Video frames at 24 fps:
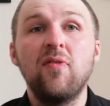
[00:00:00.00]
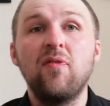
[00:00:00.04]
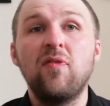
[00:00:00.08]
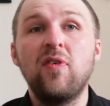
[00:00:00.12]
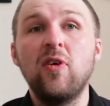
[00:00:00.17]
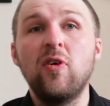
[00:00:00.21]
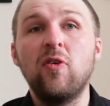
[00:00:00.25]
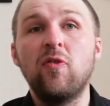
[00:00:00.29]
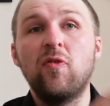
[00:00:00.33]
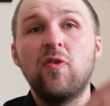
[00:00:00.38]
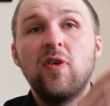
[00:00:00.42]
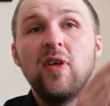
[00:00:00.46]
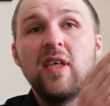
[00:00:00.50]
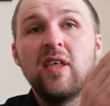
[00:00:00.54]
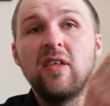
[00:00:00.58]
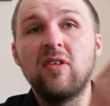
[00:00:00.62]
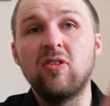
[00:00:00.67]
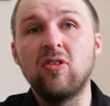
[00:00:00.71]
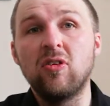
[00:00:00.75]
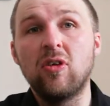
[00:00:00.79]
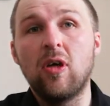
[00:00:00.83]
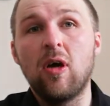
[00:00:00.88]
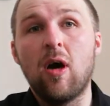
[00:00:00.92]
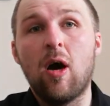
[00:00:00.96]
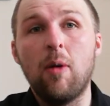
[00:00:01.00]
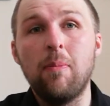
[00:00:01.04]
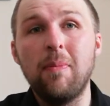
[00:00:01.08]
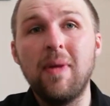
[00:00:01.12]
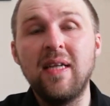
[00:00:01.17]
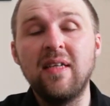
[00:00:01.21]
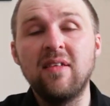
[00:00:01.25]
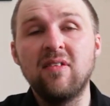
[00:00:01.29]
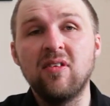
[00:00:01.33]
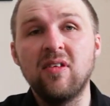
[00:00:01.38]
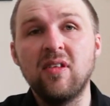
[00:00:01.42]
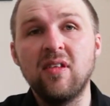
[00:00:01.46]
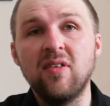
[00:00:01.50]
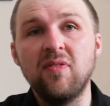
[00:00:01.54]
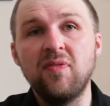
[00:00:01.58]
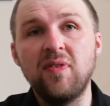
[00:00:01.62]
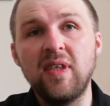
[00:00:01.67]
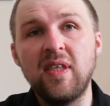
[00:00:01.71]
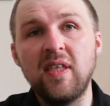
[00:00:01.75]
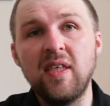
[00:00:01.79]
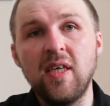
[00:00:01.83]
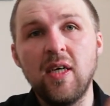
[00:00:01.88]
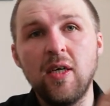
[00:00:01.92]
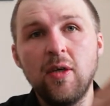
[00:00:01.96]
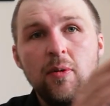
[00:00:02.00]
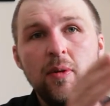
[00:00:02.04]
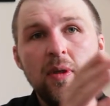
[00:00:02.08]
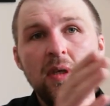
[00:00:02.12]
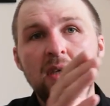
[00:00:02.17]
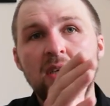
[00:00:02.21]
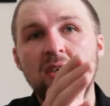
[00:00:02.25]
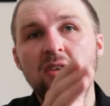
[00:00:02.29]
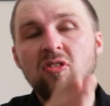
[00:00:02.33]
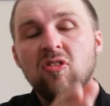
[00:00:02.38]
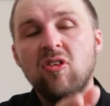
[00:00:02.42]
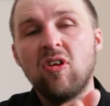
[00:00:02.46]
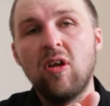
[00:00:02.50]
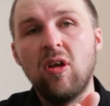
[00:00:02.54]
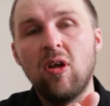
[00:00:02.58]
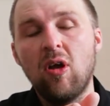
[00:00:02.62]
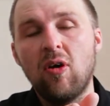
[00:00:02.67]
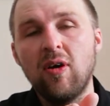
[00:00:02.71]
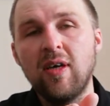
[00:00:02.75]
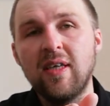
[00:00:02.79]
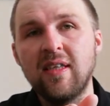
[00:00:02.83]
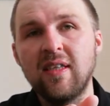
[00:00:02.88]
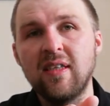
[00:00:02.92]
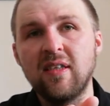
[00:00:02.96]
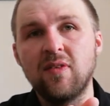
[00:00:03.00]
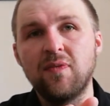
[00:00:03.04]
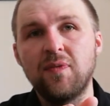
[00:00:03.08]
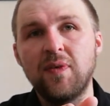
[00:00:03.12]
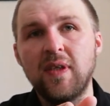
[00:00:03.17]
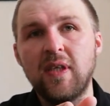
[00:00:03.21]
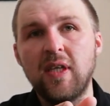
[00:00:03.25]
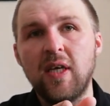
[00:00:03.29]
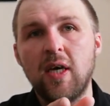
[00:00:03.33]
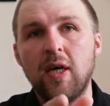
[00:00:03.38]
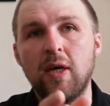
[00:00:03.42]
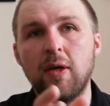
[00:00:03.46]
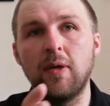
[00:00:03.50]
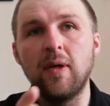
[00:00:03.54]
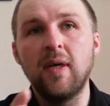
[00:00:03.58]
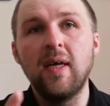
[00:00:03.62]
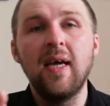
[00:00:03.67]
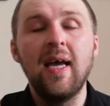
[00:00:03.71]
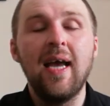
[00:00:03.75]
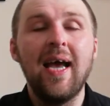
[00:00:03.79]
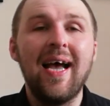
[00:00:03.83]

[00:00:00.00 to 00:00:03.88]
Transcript: feel free to comment on the video, to like this video,